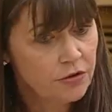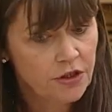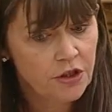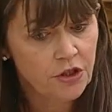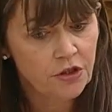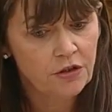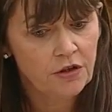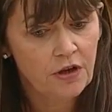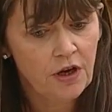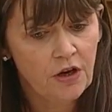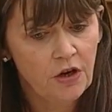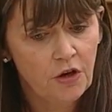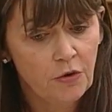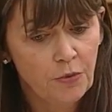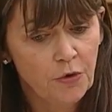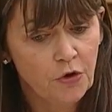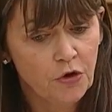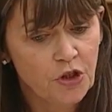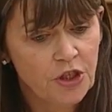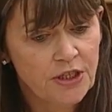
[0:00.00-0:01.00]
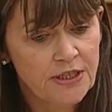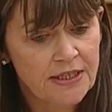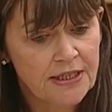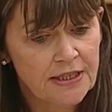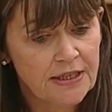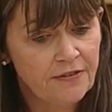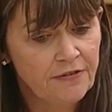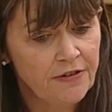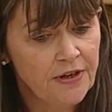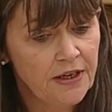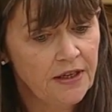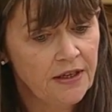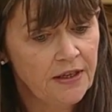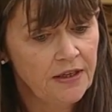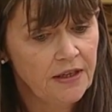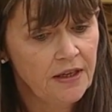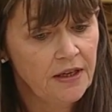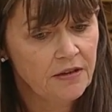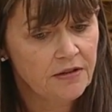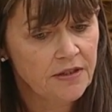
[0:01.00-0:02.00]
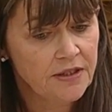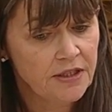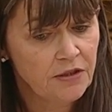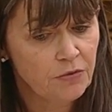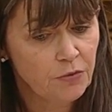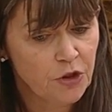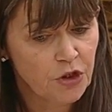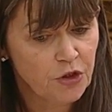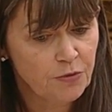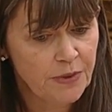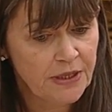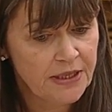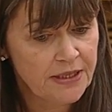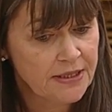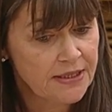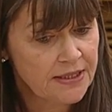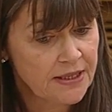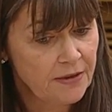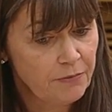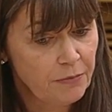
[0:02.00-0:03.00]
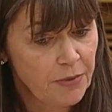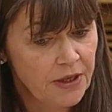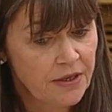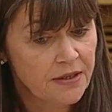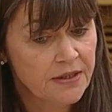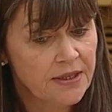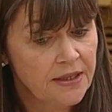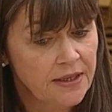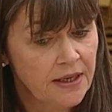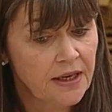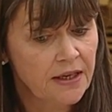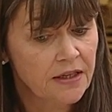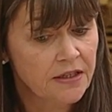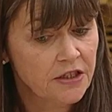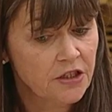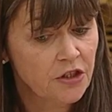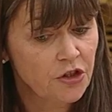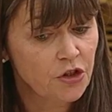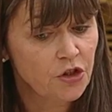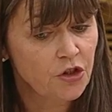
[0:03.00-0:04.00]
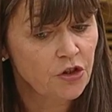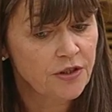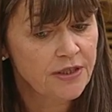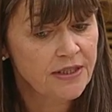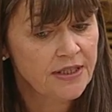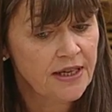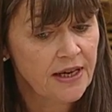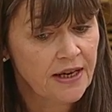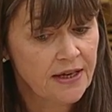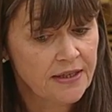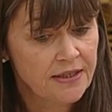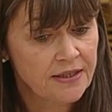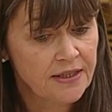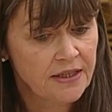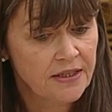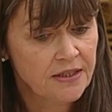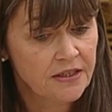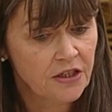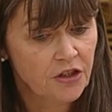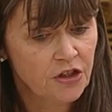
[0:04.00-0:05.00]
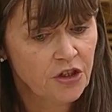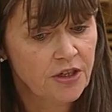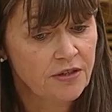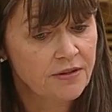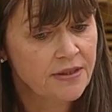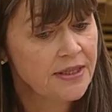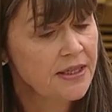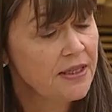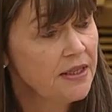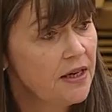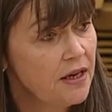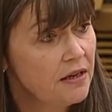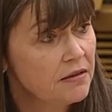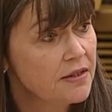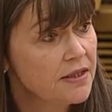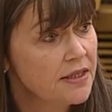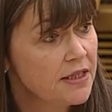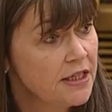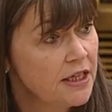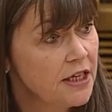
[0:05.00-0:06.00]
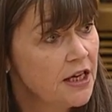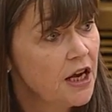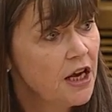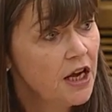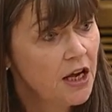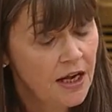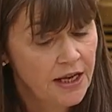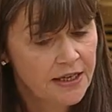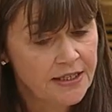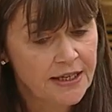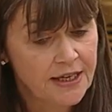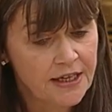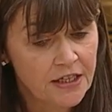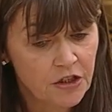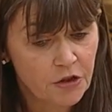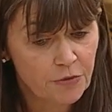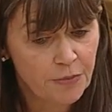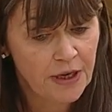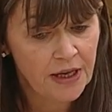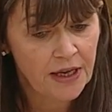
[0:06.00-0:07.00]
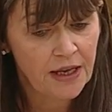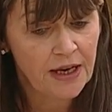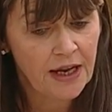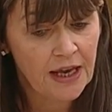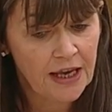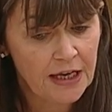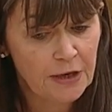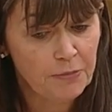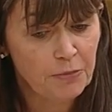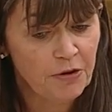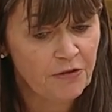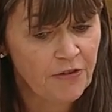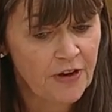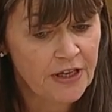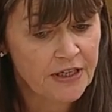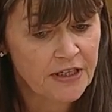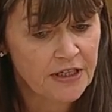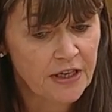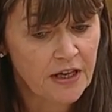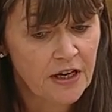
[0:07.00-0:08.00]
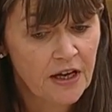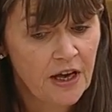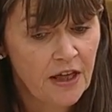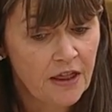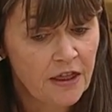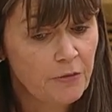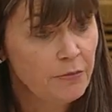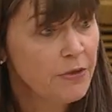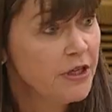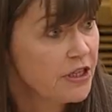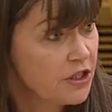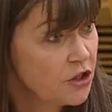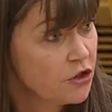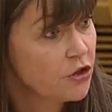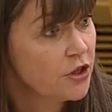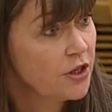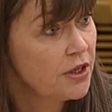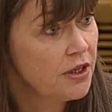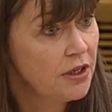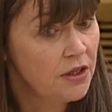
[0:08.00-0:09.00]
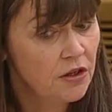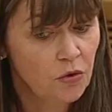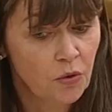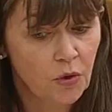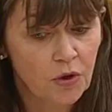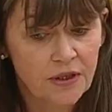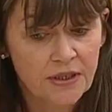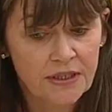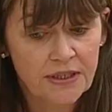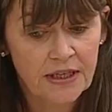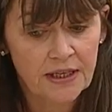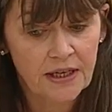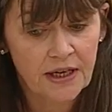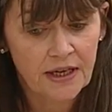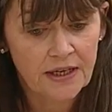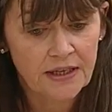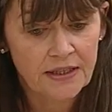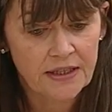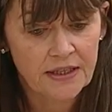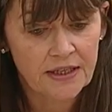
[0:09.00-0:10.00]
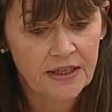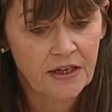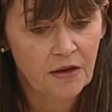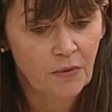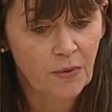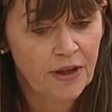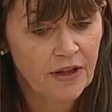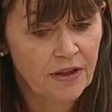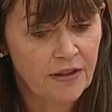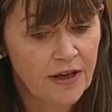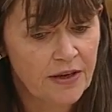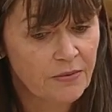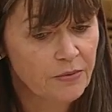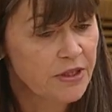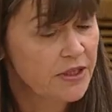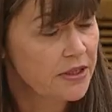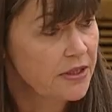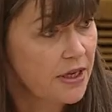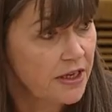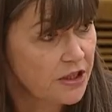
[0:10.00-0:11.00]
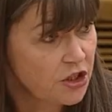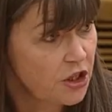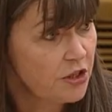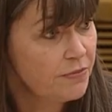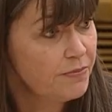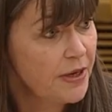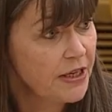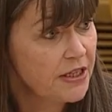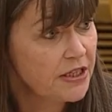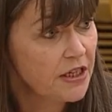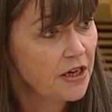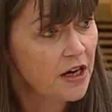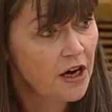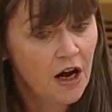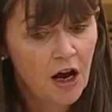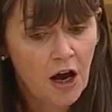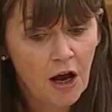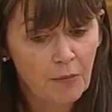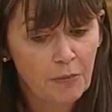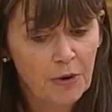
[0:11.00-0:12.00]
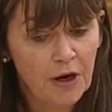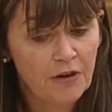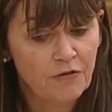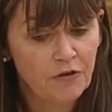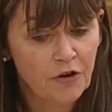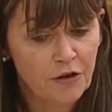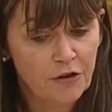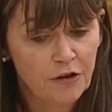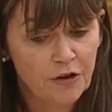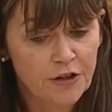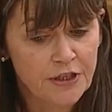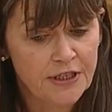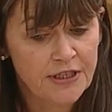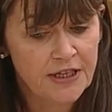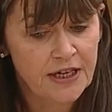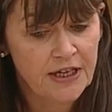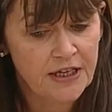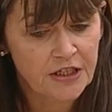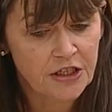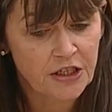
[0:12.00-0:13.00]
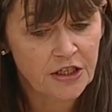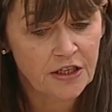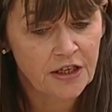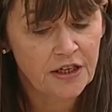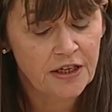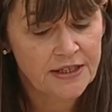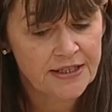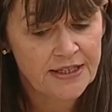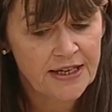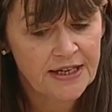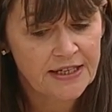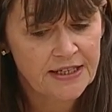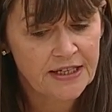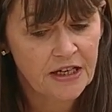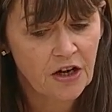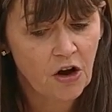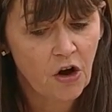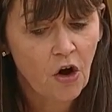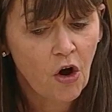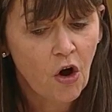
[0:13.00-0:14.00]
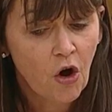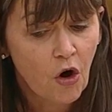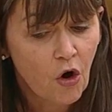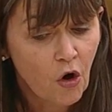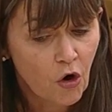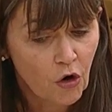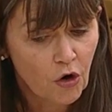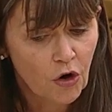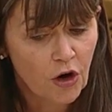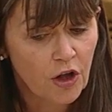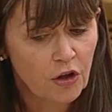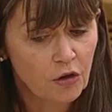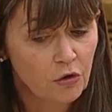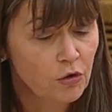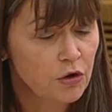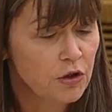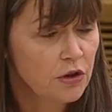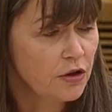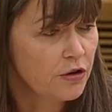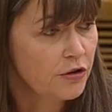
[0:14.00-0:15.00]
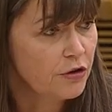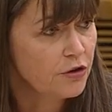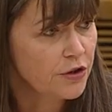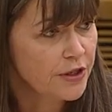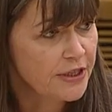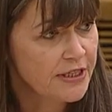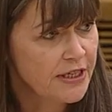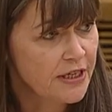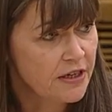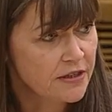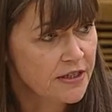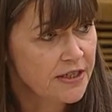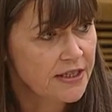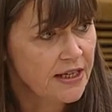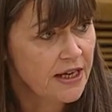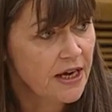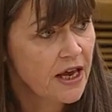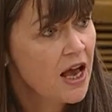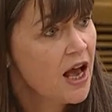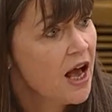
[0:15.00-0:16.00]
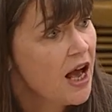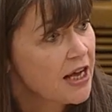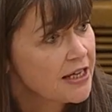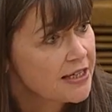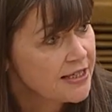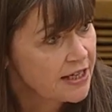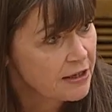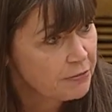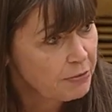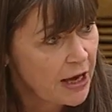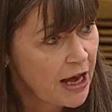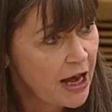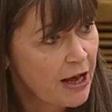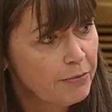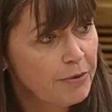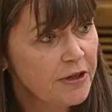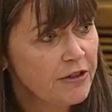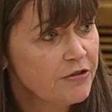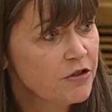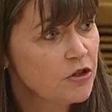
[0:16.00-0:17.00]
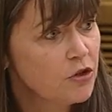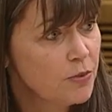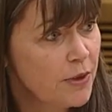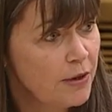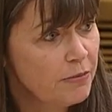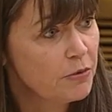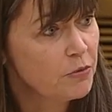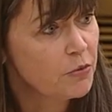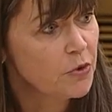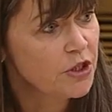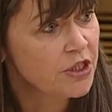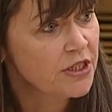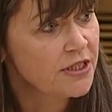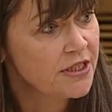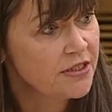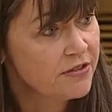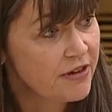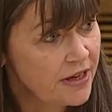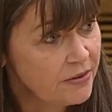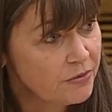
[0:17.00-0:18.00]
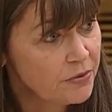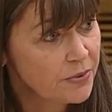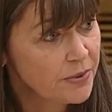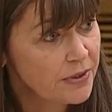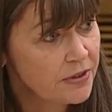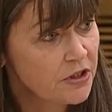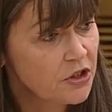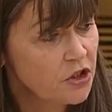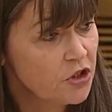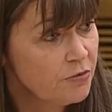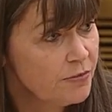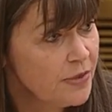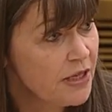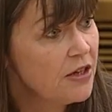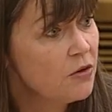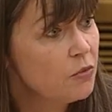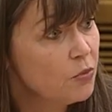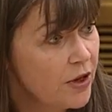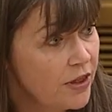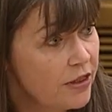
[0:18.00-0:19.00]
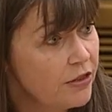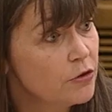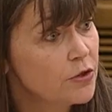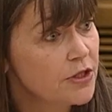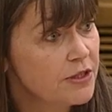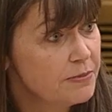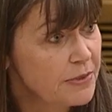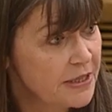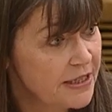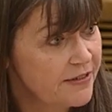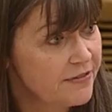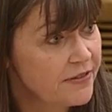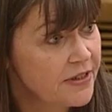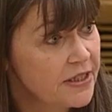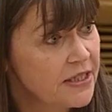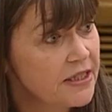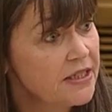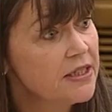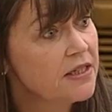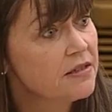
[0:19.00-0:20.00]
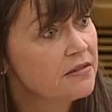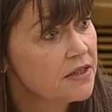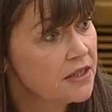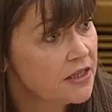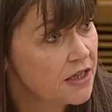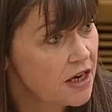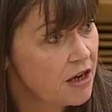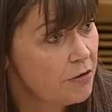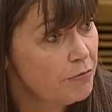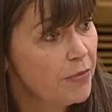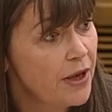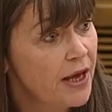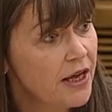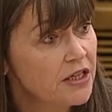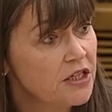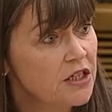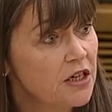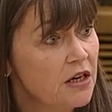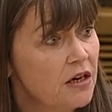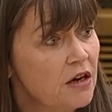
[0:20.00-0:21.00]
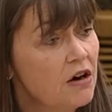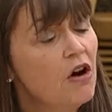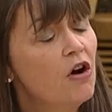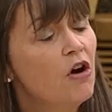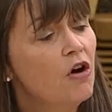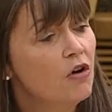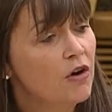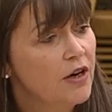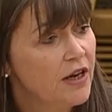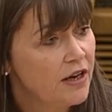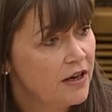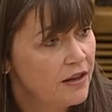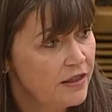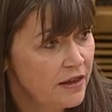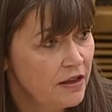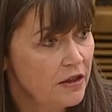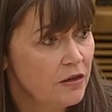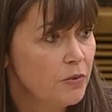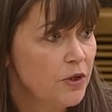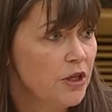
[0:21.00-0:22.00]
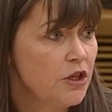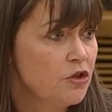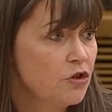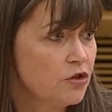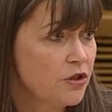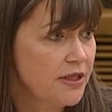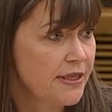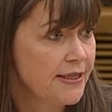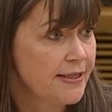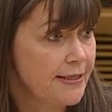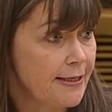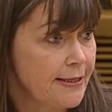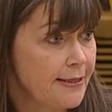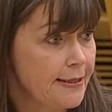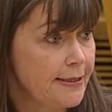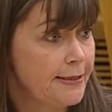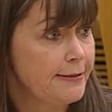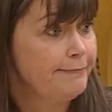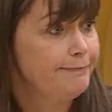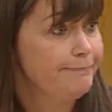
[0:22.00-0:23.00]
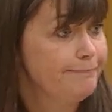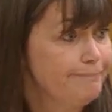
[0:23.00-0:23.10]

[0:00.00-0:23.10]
to our approach to delivering ELC, which means that parents and carers can choose to access their child's ELC entitlement in any provider that meets our key quality criteria, whether that was a childminder, a private or third sector setting, or a local authority nursery. I'd certainly be happy if Sue Webber wanted to write to me with those specific details to come back to her on anything that we can do to assist.